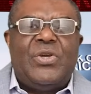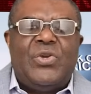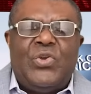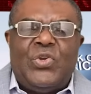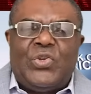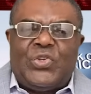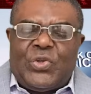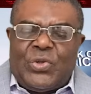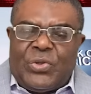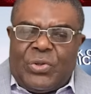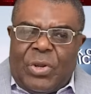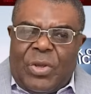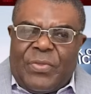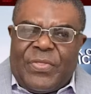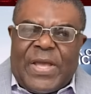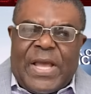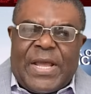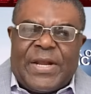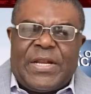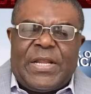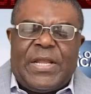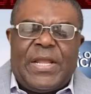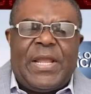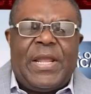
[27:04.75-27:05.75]
You should know
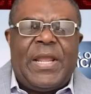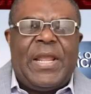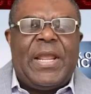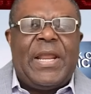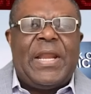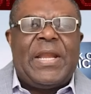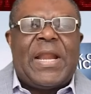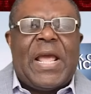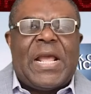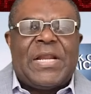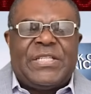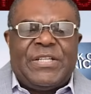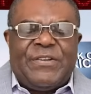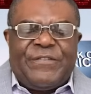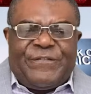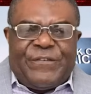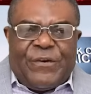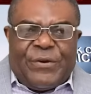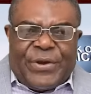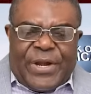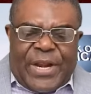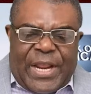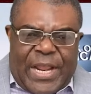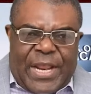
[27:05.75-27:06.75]
that in
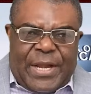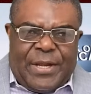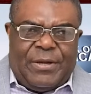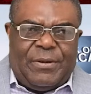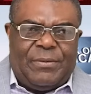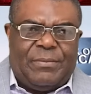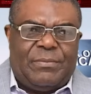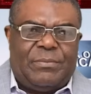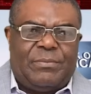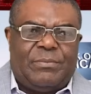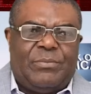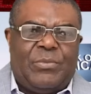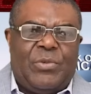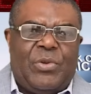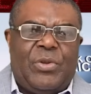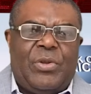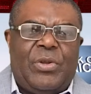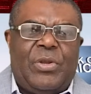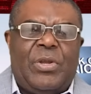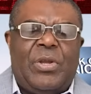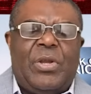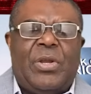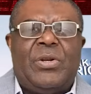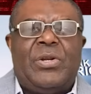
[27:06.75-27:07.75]
1948,
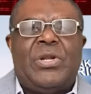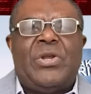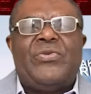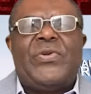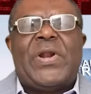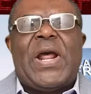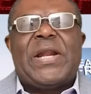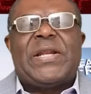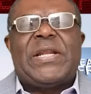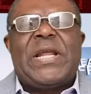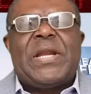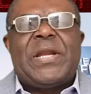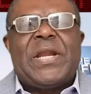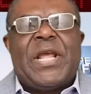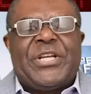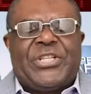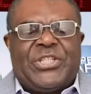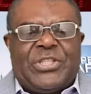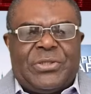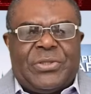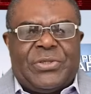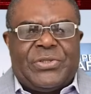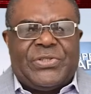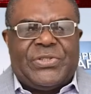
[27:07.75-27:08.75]
the United
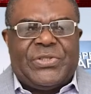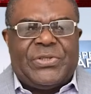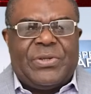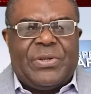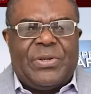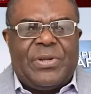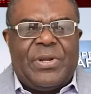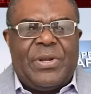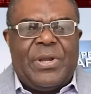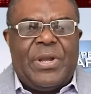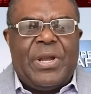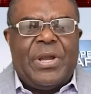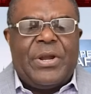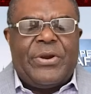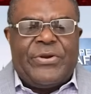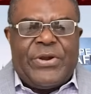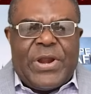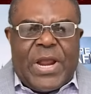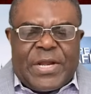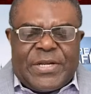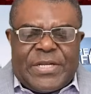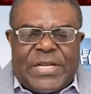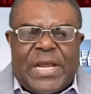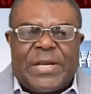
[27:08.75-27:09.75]
Nations
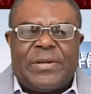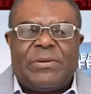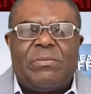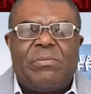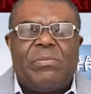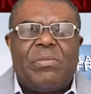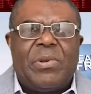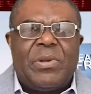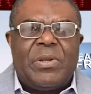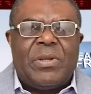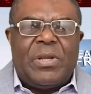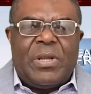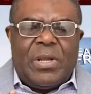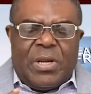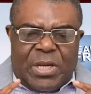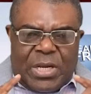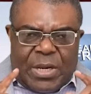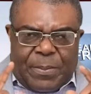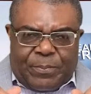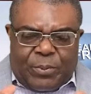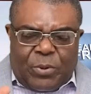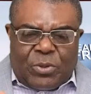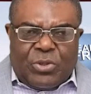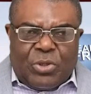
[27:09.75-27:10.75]
created
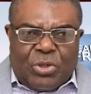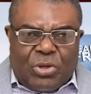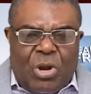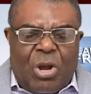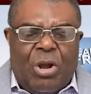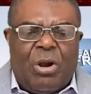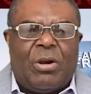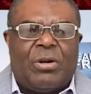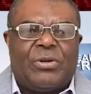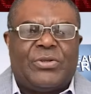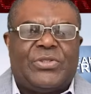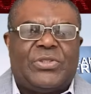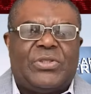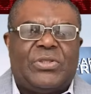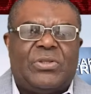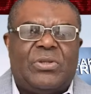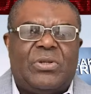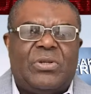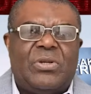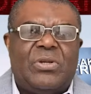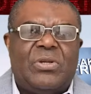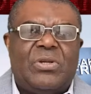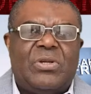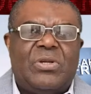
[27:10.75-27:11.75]
the protocols
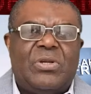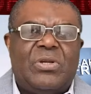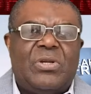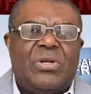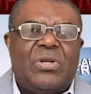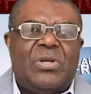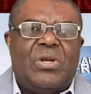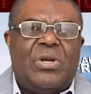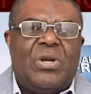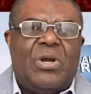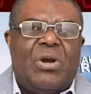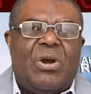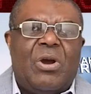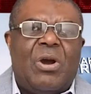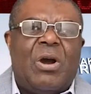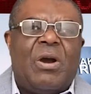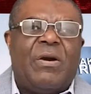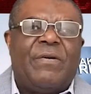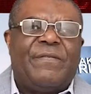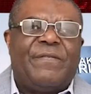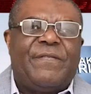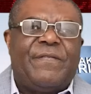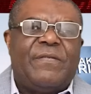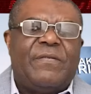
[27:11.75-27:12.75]

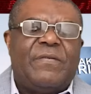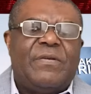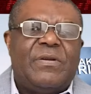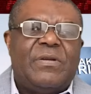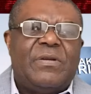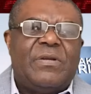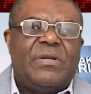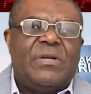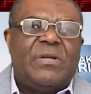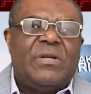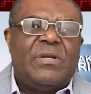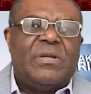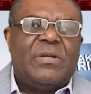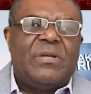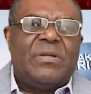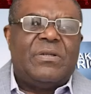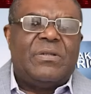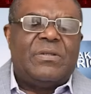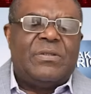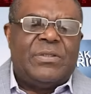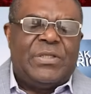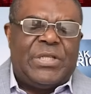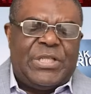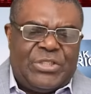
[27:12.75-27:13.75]
of
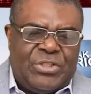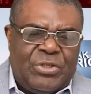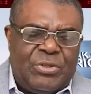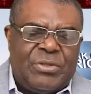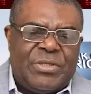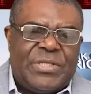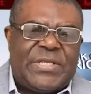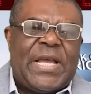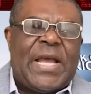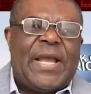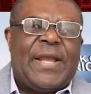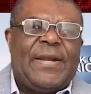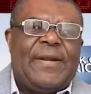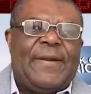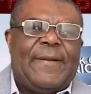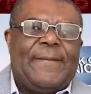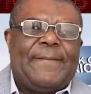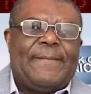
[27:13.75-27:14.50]
the genocide.